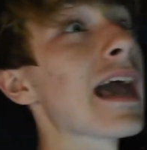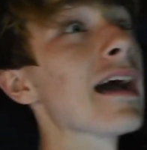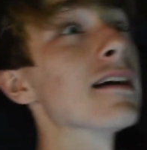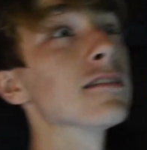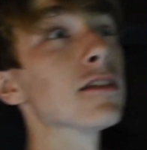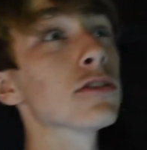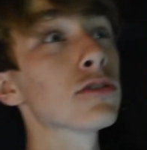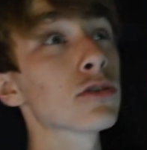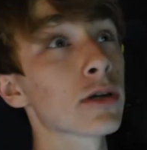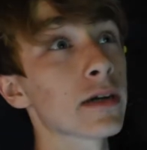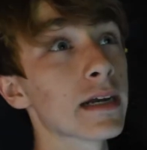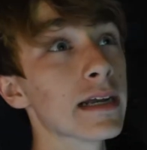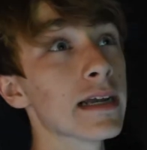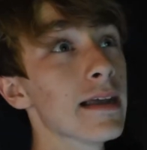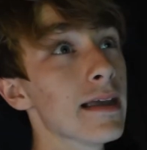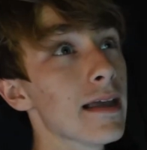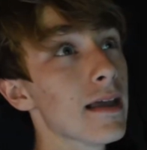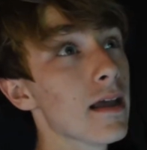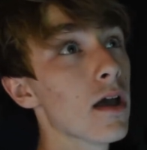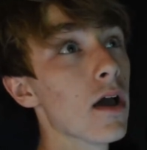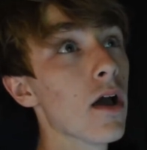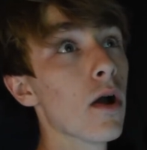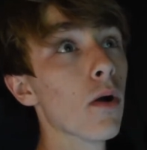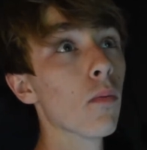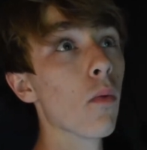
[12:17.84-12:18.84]
count to three.
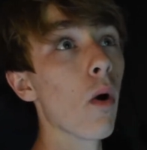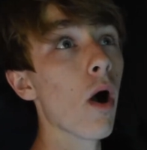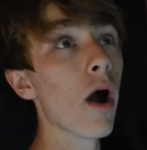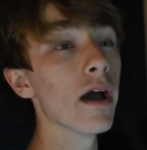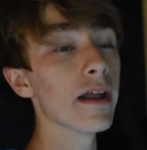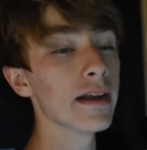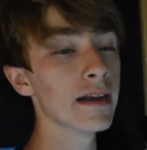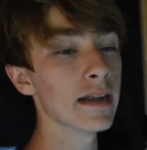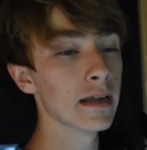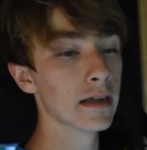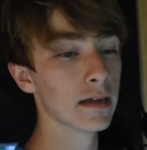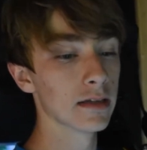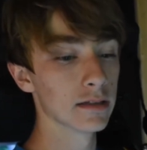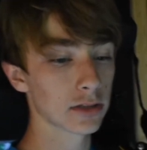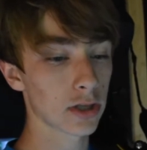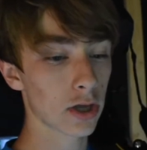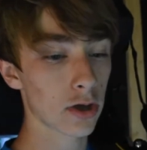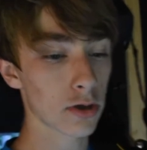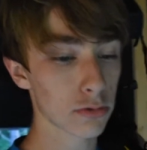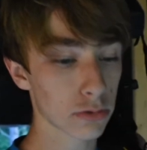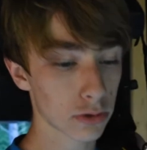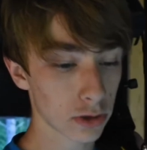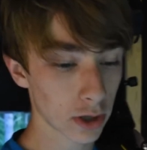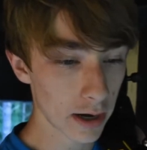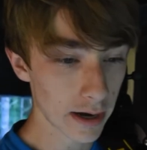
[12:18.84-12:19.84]
One,
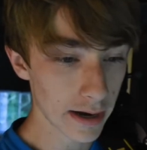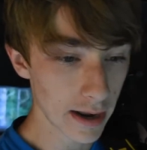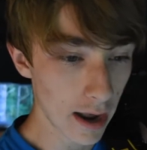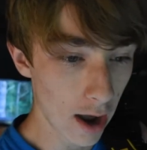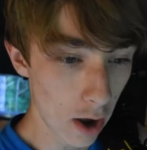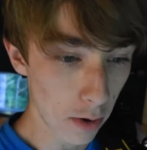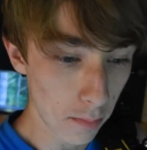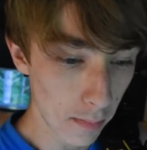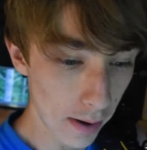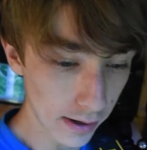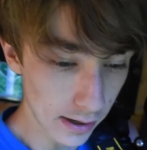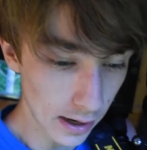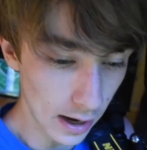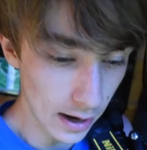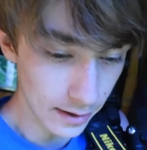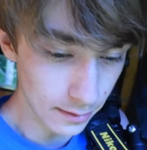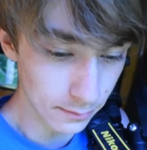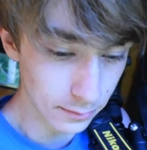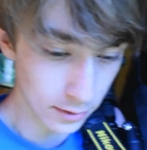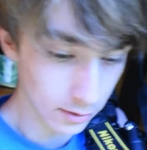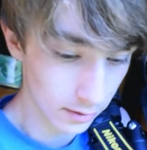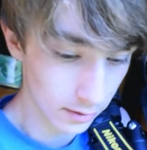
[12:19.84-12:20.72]
two, three. Oh my God, I'm